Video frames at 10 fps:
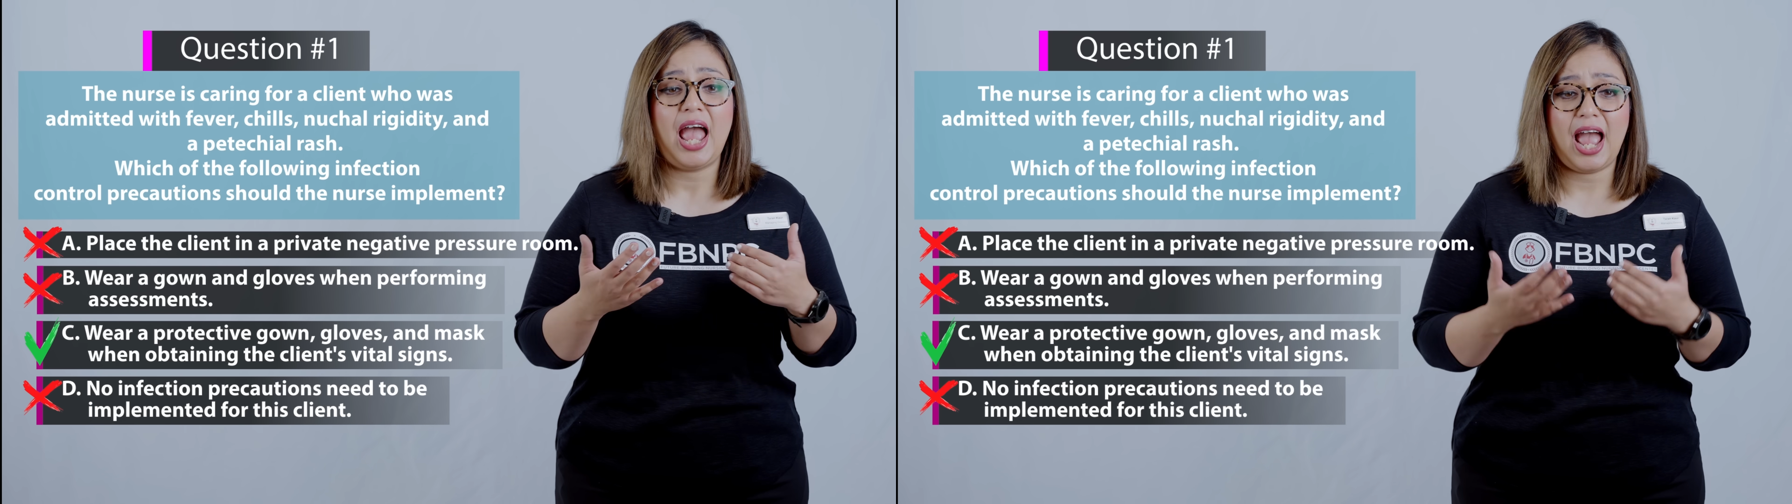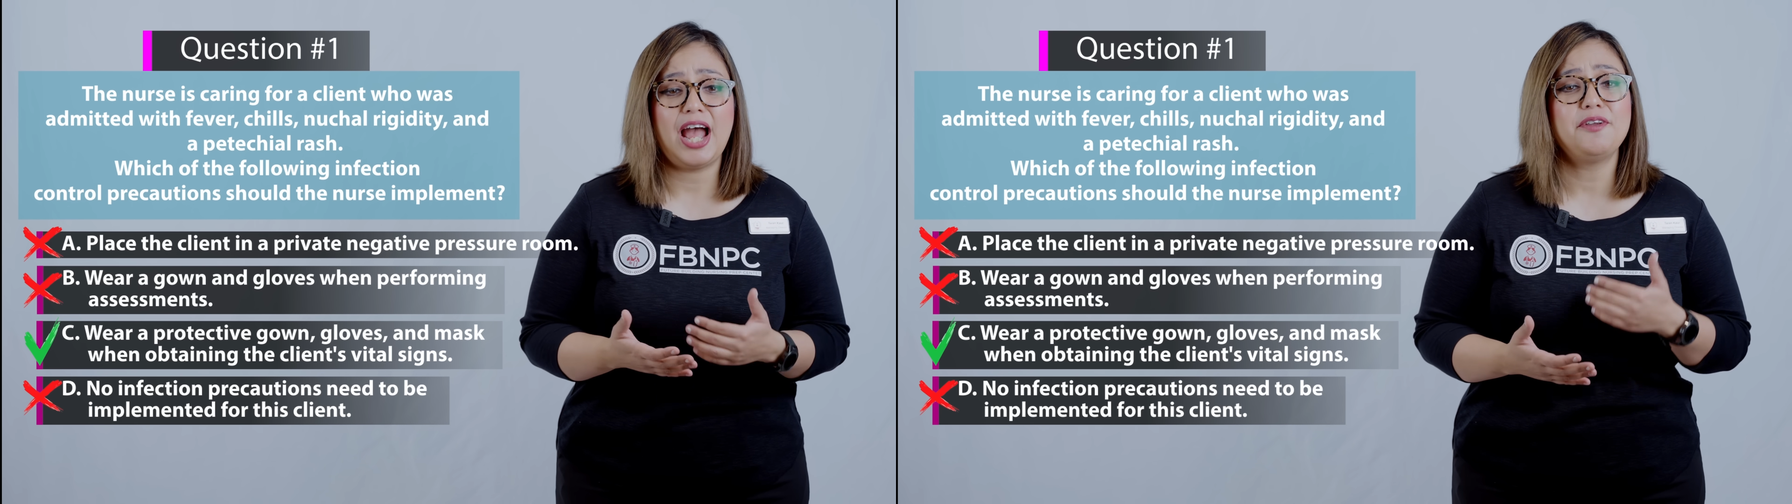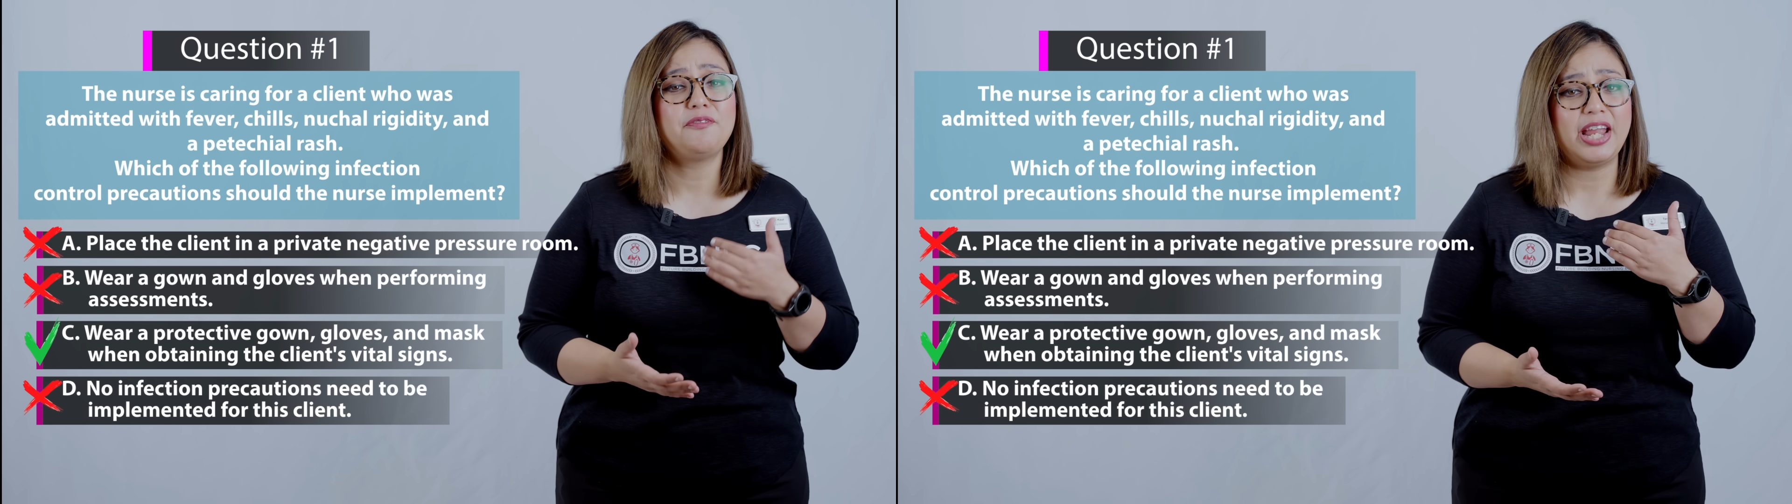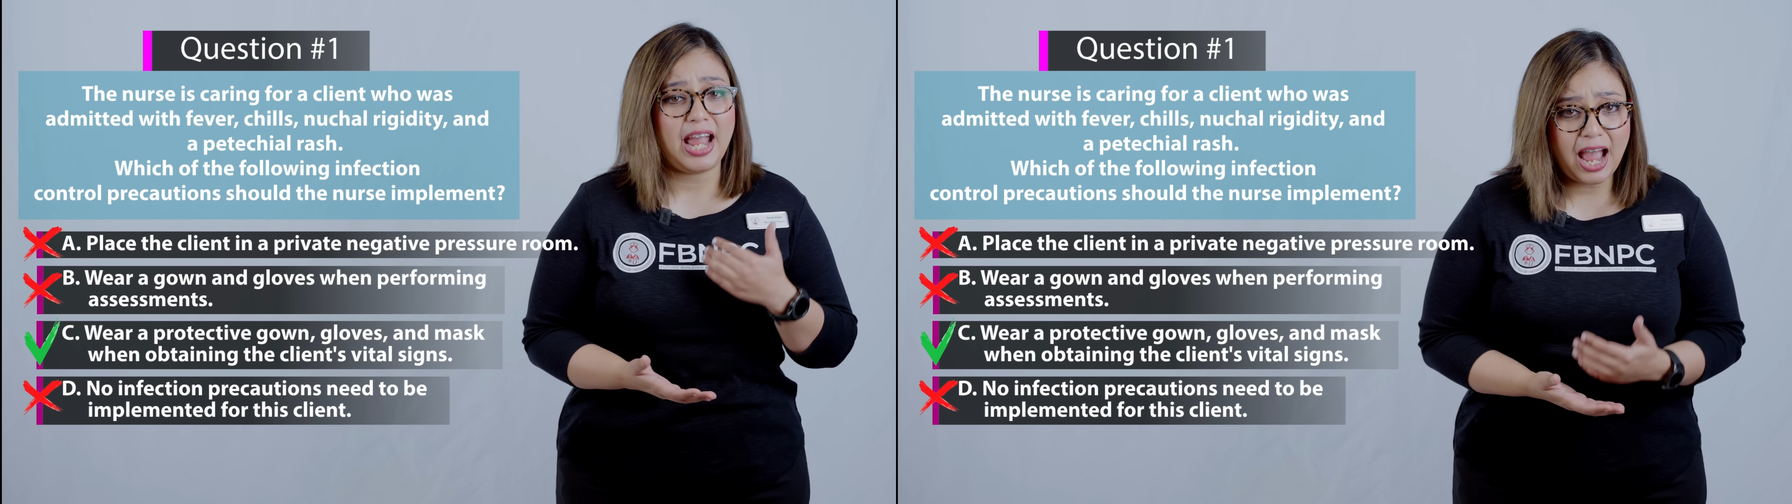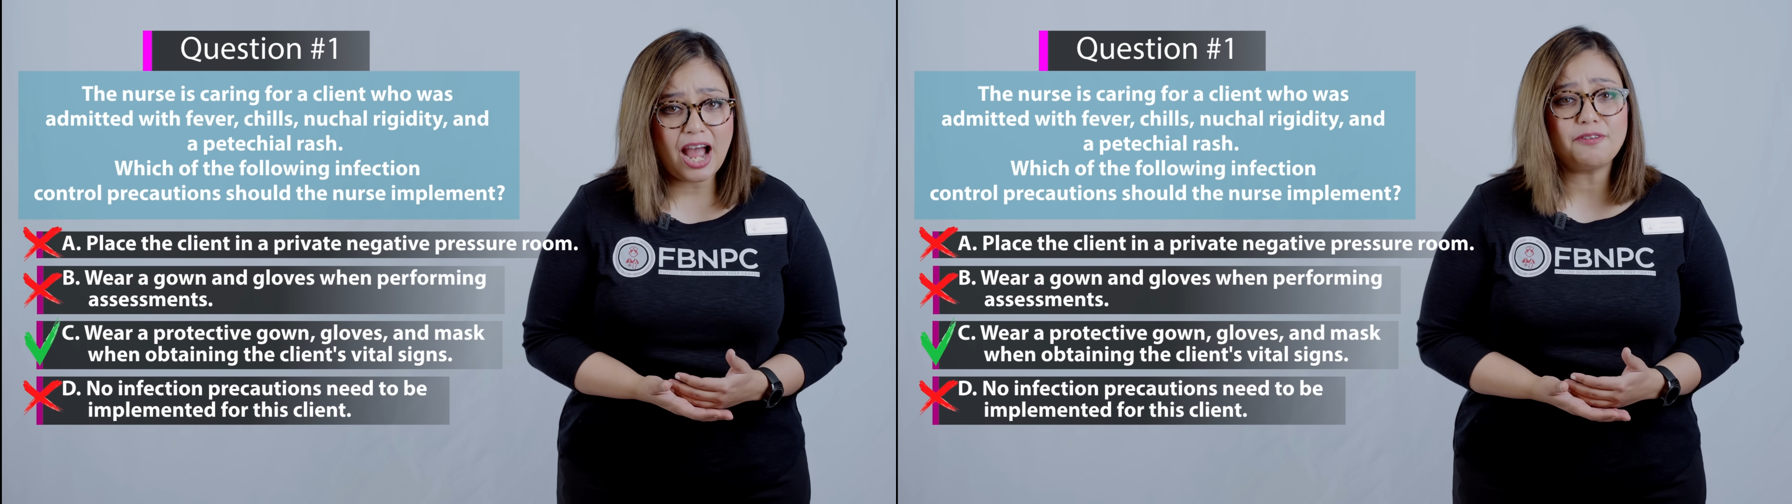and we
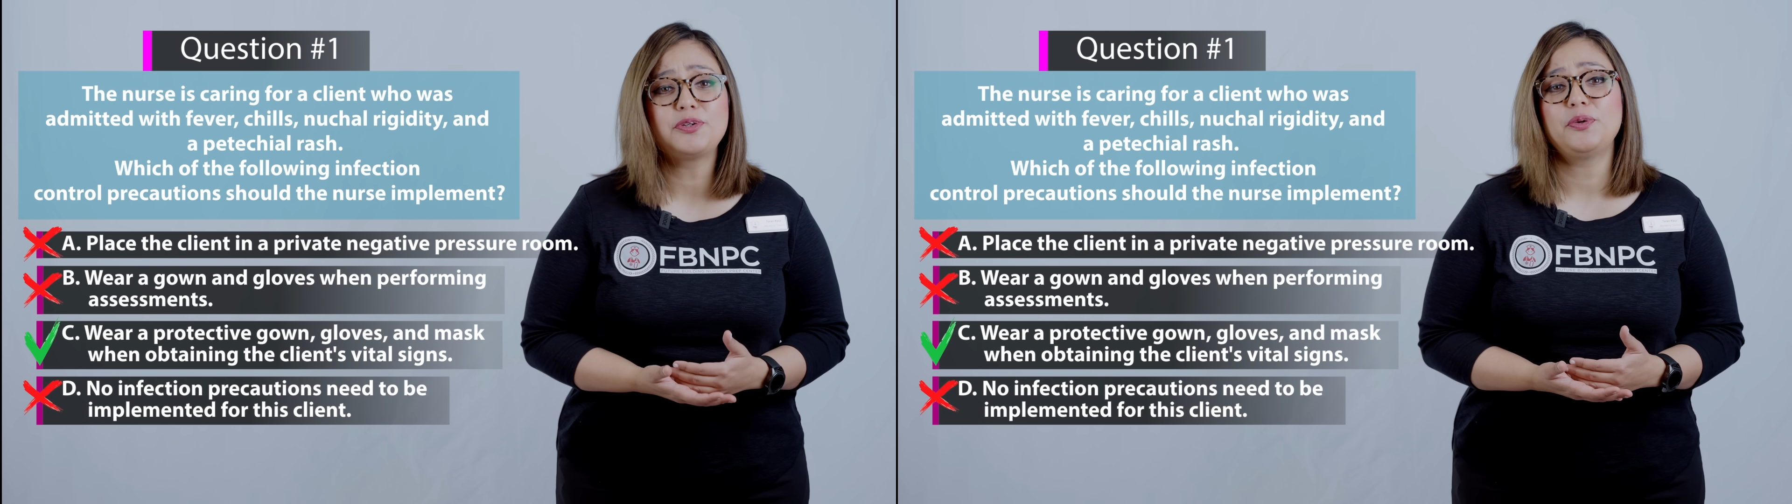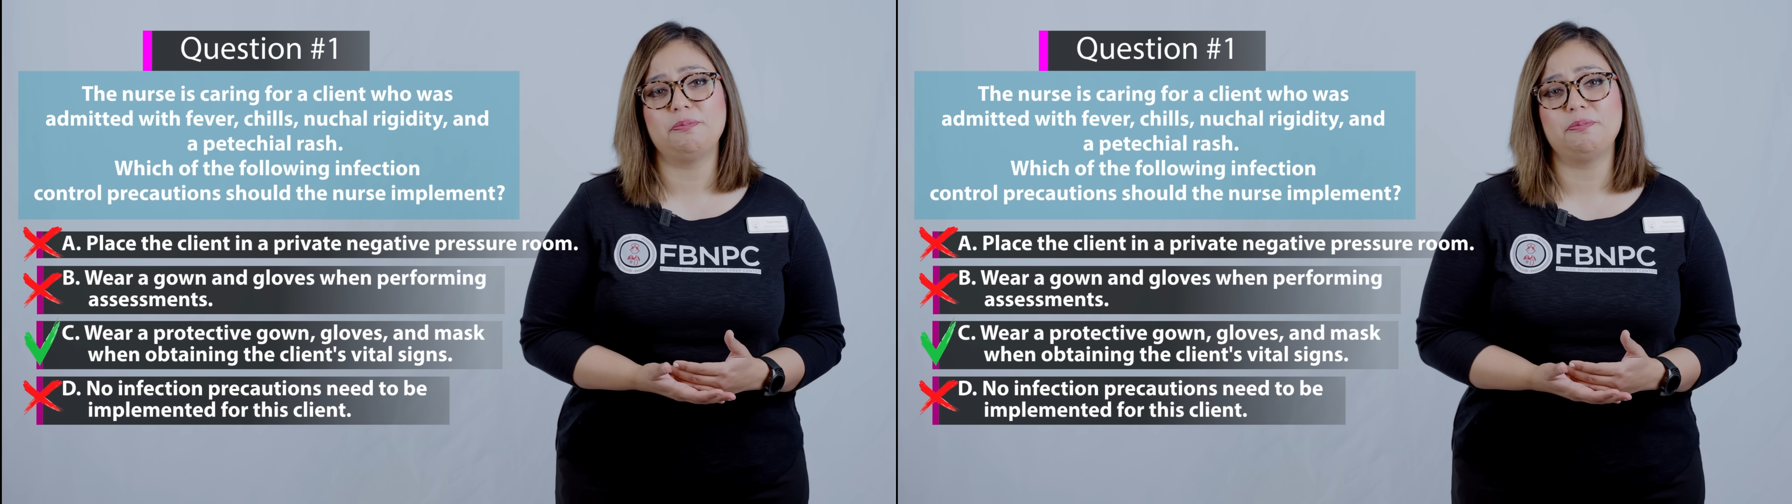have to